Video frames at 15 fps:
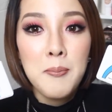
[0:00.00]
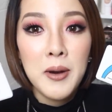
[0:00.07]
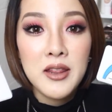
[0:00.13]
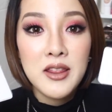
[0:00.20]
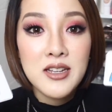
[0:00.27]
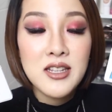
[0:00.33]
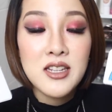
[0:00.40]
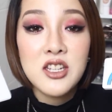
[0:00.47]

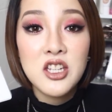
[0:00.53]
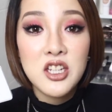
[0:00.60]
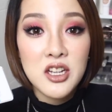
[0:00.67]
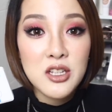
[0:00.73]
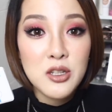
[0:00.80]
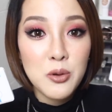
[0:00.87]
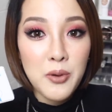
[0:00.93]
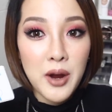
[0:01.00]
But this is
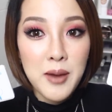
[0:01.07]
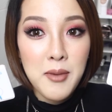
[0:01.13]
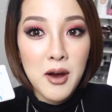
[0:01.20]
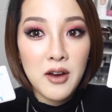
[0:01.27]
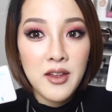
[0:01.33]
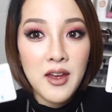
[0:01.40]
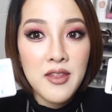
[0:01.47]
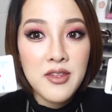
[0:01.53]
just
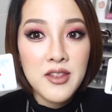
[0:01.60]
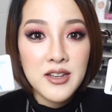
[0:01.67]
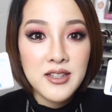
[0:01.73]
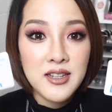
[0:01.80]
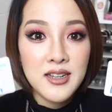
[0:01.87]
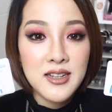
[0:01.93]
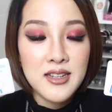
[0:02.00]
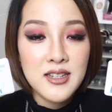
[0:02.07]
Doraemon and
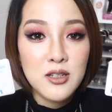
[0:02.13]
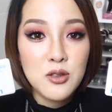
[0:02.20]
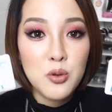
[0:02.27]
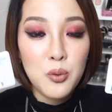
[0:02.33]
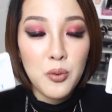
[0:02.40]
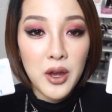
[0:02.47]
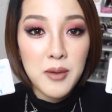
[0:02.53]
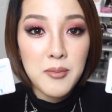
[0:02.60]
this is
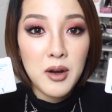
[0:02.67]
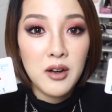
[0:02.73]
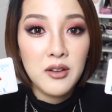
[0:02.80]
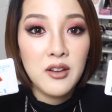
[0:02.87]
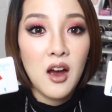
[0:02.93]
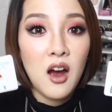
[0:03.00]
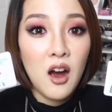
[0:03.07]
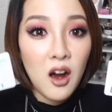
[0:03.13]

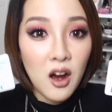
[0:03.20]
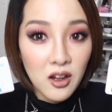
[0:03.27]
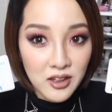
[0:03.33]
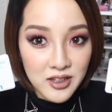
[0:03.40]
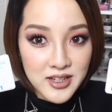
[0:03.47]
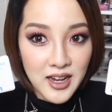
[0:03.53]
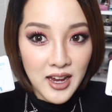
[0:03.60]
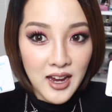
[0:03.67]
Doraemon
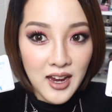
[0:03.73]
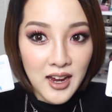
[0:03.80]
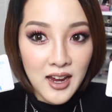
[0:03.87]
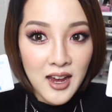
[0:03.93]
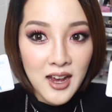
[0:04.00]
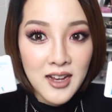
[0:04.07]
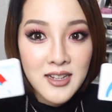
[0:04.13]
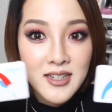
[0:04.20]

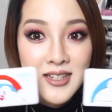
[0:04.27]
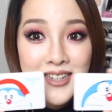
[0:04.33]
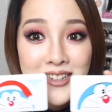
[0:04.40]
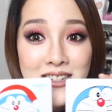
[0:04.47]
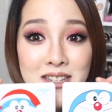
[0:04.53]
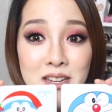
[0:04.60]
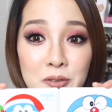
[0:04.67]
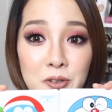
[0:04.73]
Holiday. See
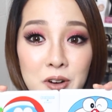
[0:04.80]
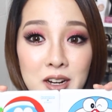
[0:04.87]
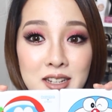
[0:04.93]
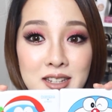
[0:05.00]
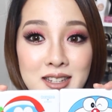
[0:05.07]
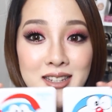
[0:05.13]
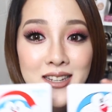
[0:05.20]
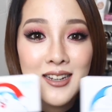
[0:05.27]
the
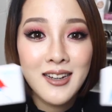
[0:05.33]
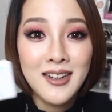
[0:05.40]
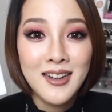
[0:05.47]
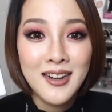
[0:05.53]
difference?